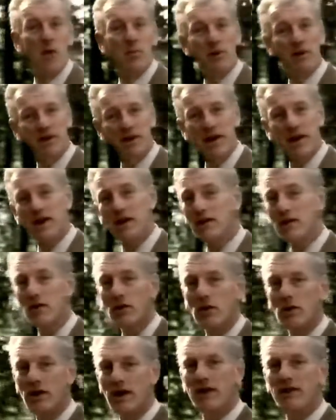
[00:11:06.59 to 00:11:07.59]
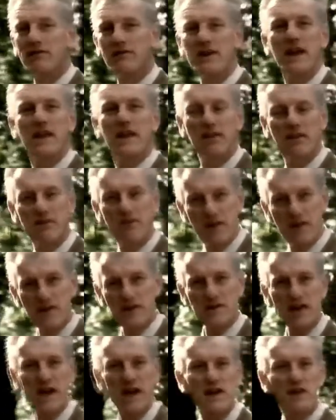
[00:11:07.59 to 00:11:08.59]
But Kierkegaard lived in the
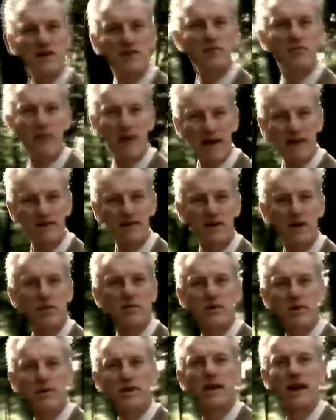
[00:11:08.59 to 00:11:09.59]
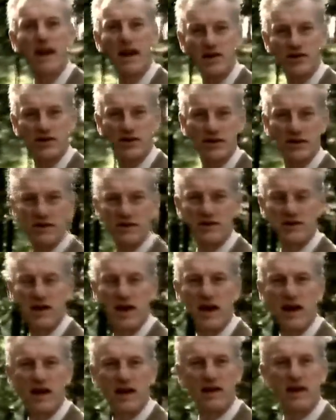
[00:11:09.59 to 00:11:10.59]
first age of mass communications,
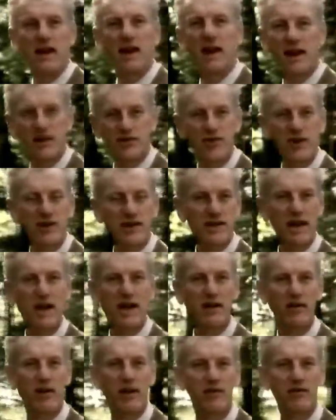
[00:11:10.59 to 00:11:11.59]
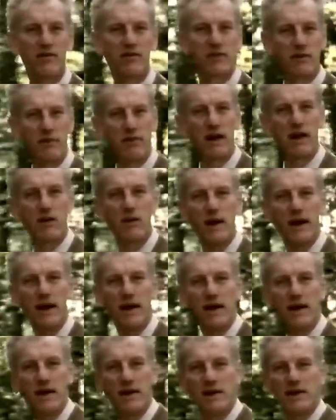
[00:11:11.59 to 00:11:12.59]
the electric telegraph, the railway,
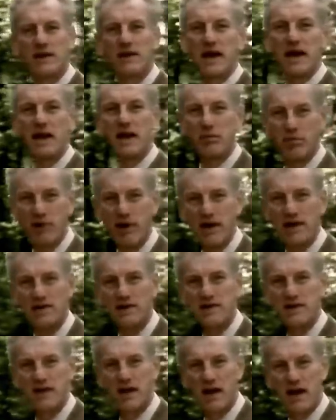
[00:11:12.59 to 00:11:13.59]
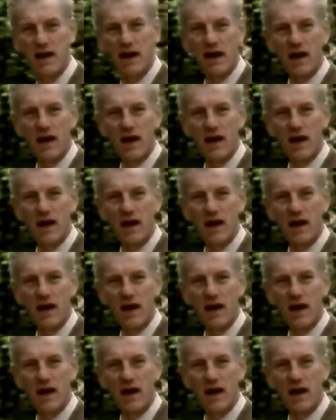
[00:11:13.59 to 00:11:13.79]
the daily press.